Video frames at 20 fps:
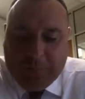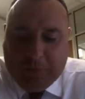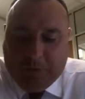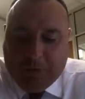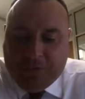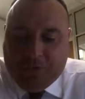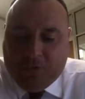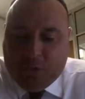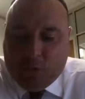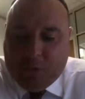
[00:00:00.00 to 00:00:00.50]

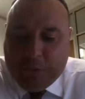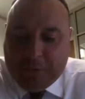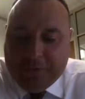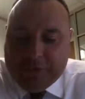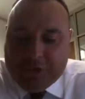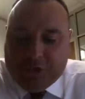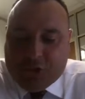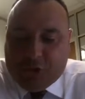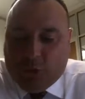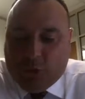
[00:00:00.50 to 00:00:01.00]

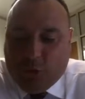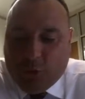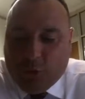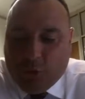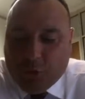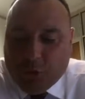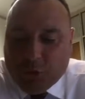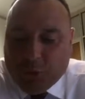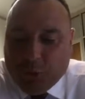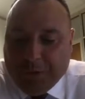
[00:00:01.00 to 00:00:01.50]
performance
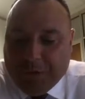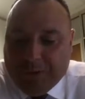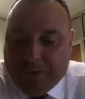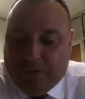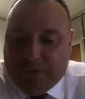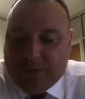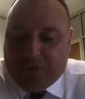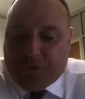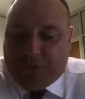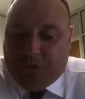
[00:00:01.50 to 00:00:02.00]
goals with
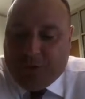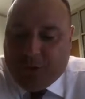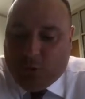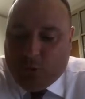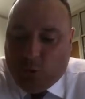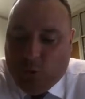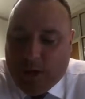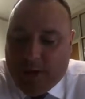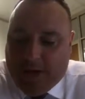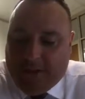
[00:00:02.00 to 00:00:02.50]

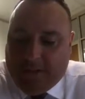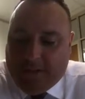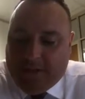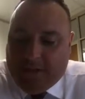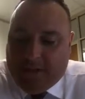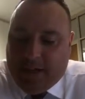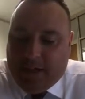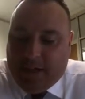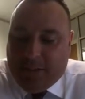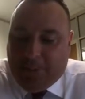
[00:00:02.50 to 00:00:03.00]
district-wide
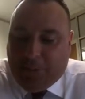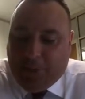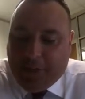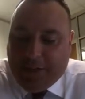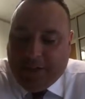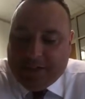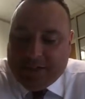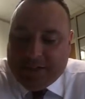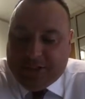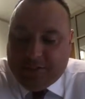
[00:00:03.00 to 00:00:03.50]

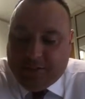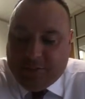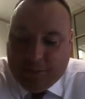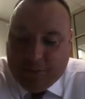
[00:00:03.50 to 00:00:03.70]
comprehensive